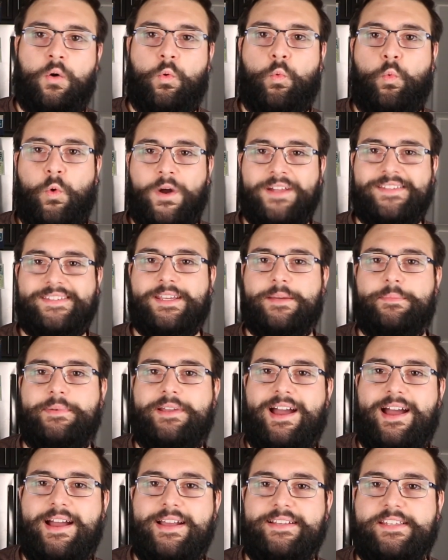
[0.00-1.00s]
What's up
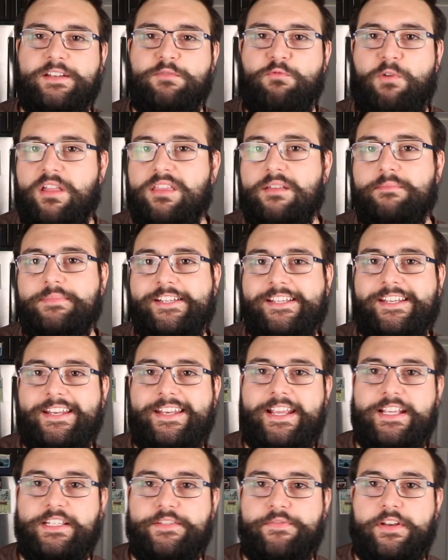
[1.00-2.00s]
guys and welcome to
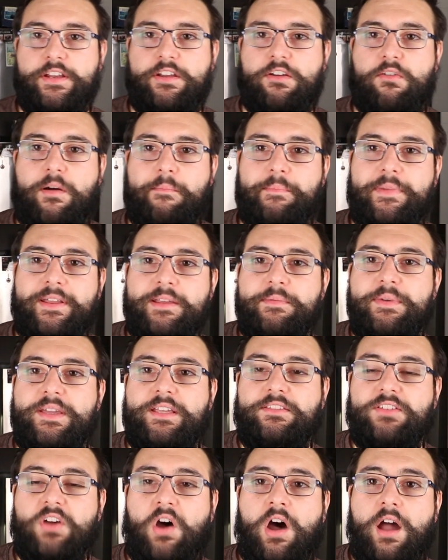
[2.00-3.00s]
today's video. I'm going to be
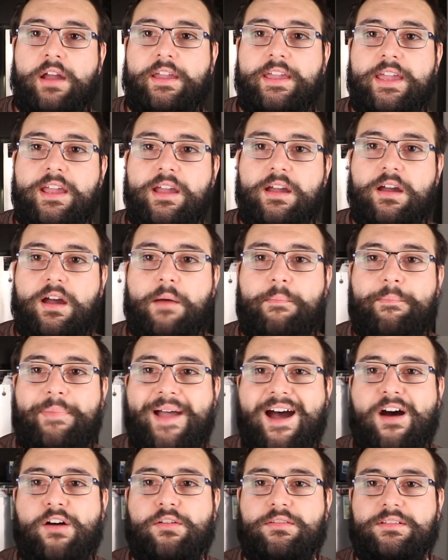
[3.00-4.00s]
talking
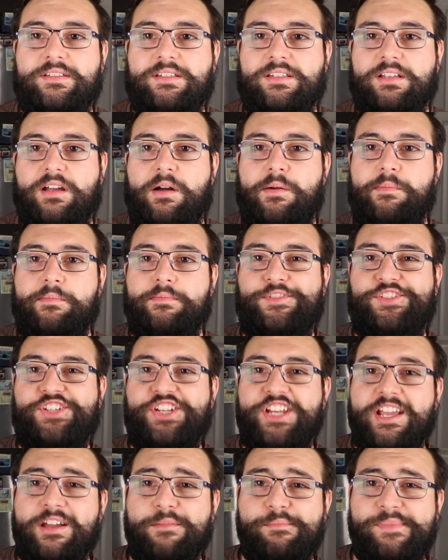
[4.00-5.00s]
about some
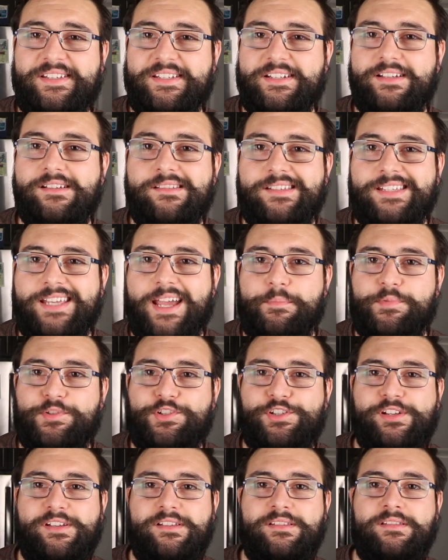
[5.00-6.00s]
chia
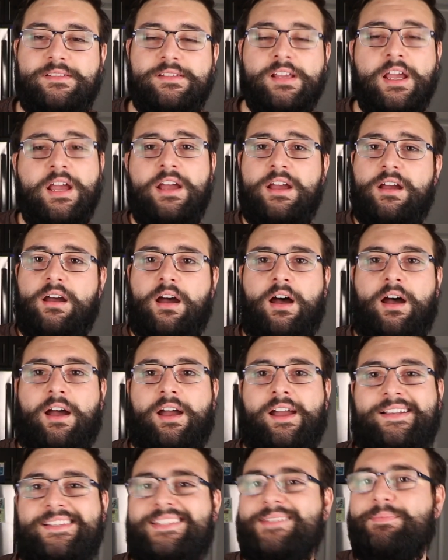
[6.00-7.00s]
misconceptions,
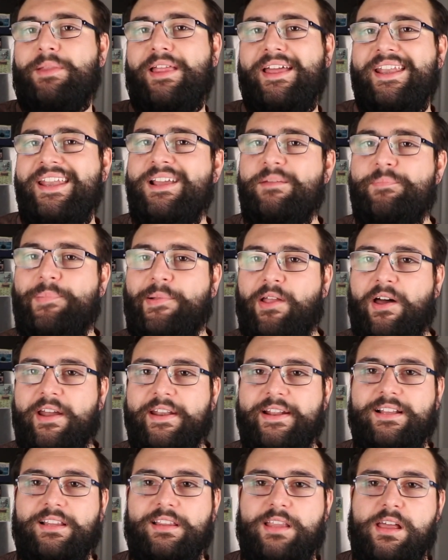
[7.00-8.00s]
uh, explaining
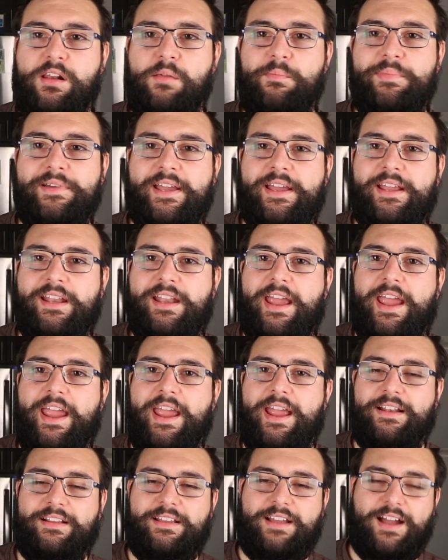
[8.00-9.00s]
plotting a little bit,
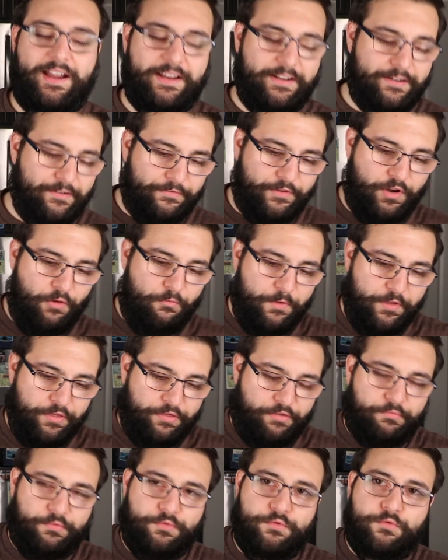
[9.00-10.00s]
and kind of going
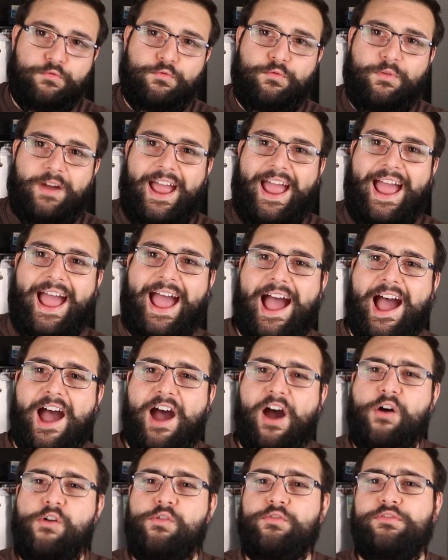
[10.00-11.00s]
through
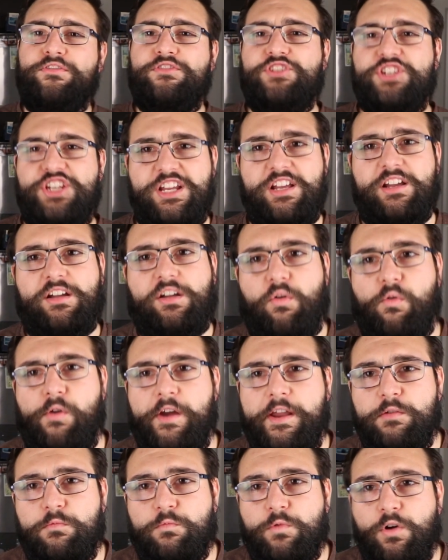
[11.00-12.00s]
how chia
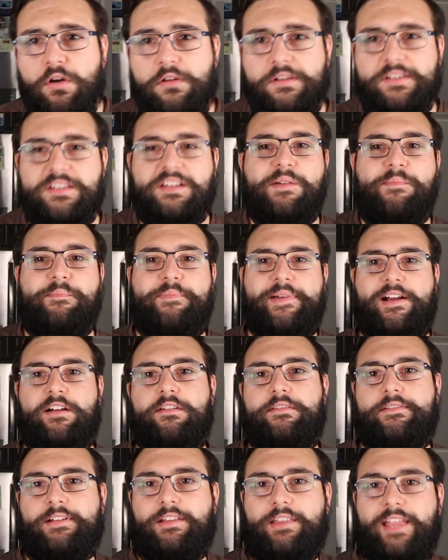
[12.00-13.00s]
coin works
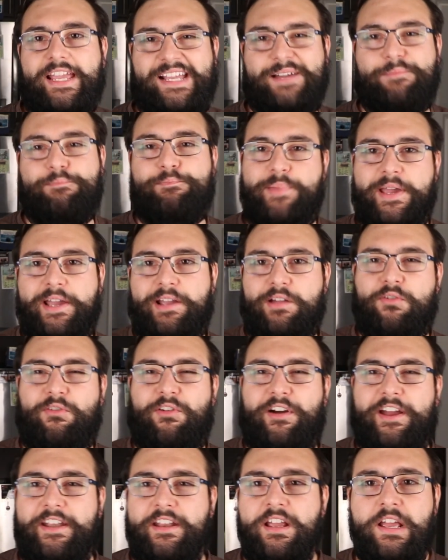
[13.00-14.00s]
compared to like a
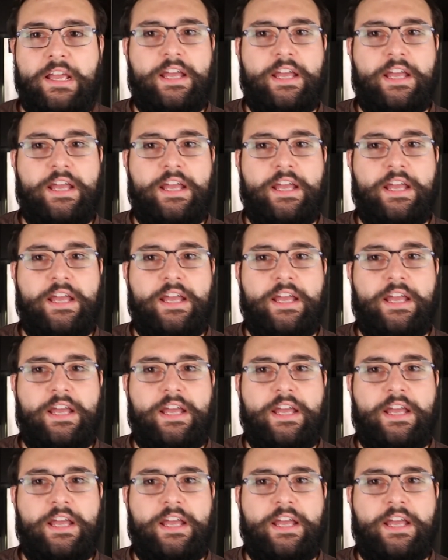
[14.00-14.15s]
Bitcoin.